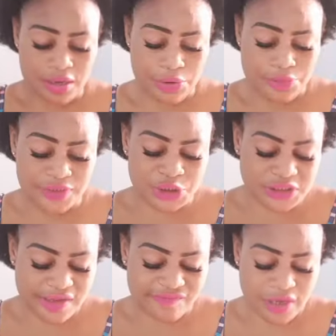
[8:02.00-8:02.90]

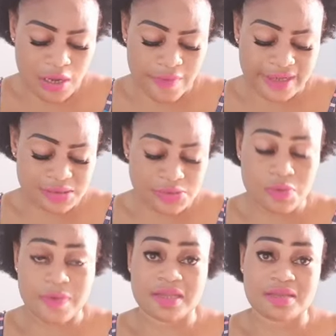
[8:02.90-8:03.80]
original Fair and White
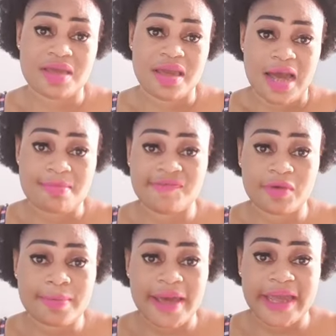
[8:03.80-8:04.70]
So White. And
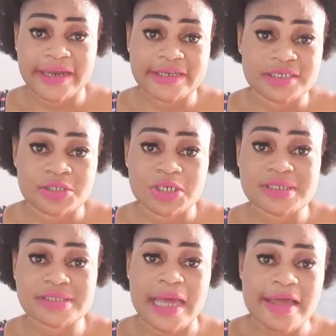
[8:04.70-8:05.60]
before buying it,
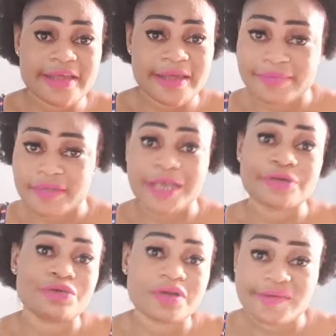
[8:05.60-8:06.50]
just tell them that
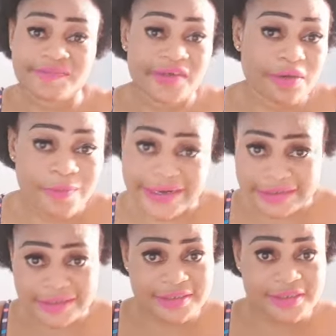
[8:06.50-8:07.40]
you know the fake
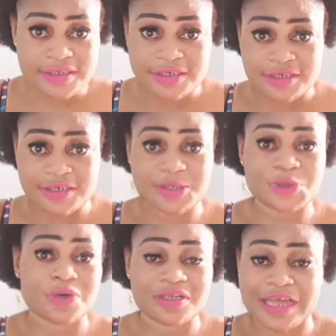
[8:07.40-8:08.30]
one. This
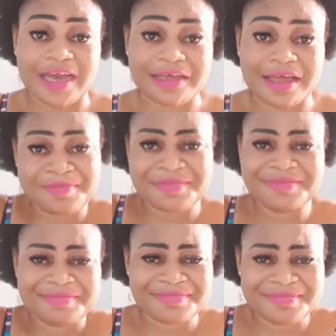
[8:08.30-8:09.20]
is what
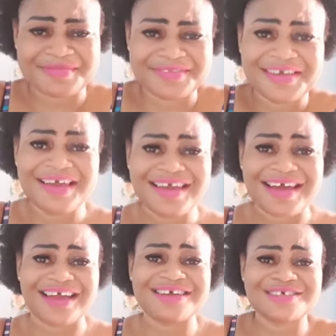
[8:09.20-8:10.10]

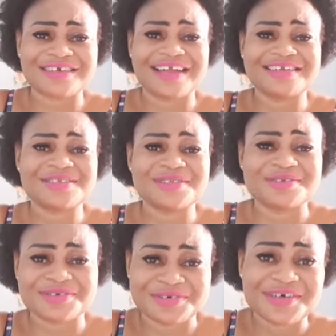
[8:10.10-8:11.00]
I usually
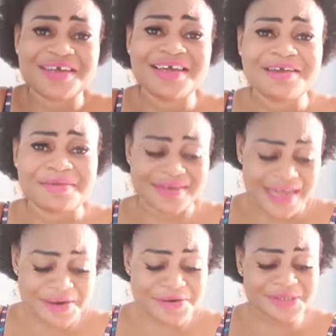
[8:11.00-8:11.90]
do when
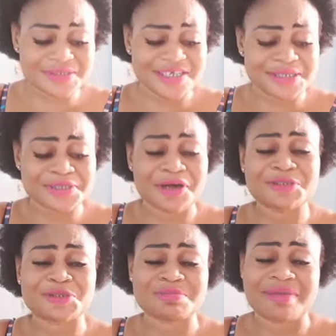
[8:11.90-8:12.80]
I go to the
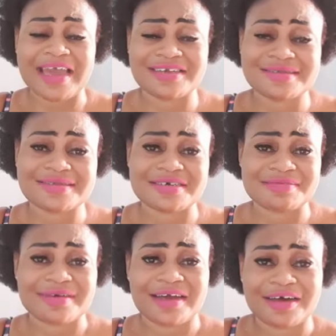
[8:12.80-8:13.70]
store to buy this
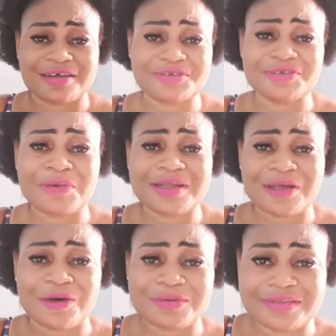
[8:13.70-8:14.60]
cream. Do you know what
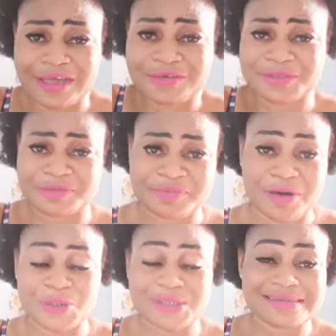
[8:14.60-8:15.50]
I will tell those people?
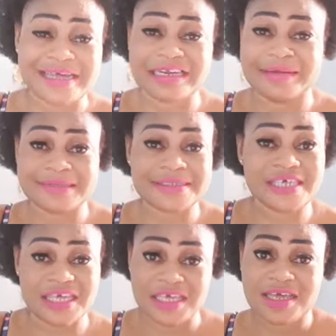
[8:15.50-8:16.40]
I'll just tell them,
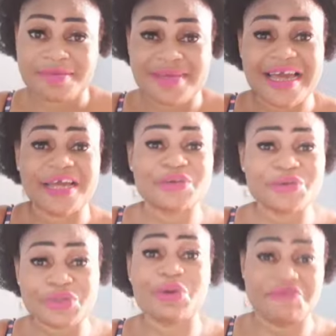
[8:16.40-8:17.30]
see, me, I
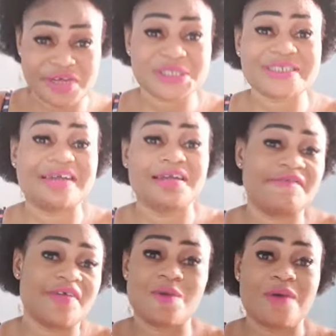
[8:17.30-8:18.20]
know the original and the
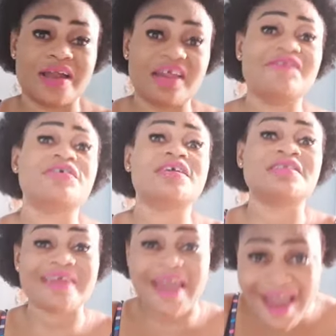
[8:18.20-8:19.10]
fake one. If you
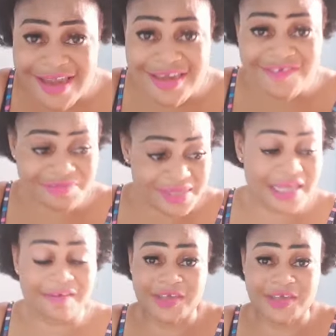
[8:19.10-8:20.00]
dare give me
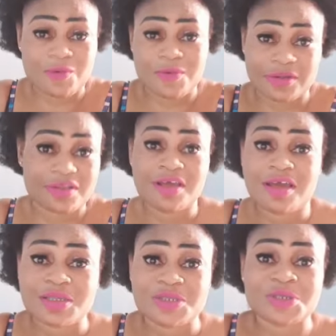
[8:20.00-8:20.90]
the fake one,
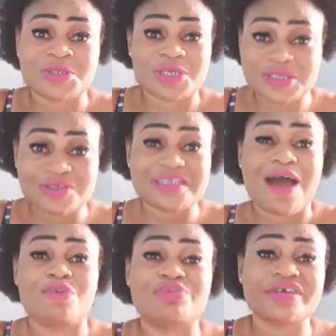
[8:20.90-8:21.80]
just know that
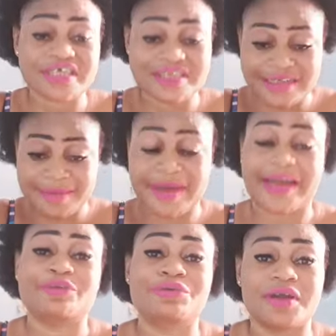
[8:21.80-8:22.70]
I'll bring it here back
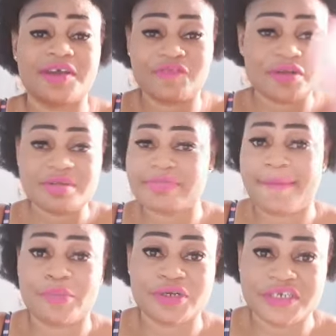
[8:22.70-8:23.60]
and you will refund me my
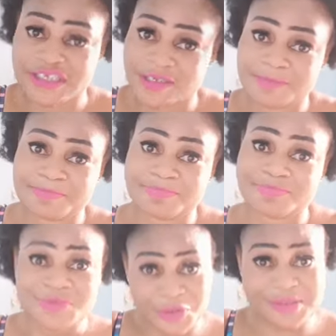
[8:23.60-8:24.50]
money.
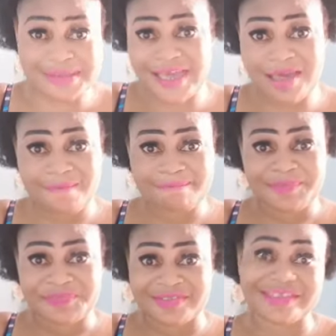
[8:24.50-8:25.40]
So you see,
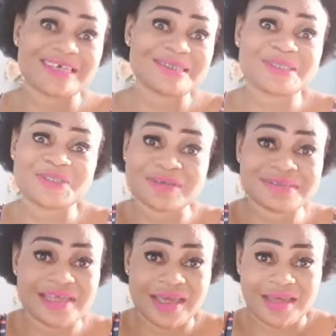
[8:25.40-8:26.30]
that's just
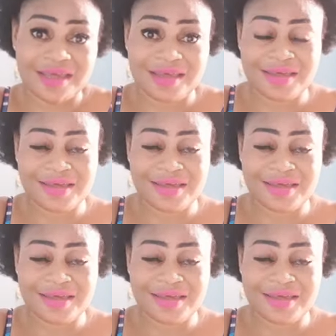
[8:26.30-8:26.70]
the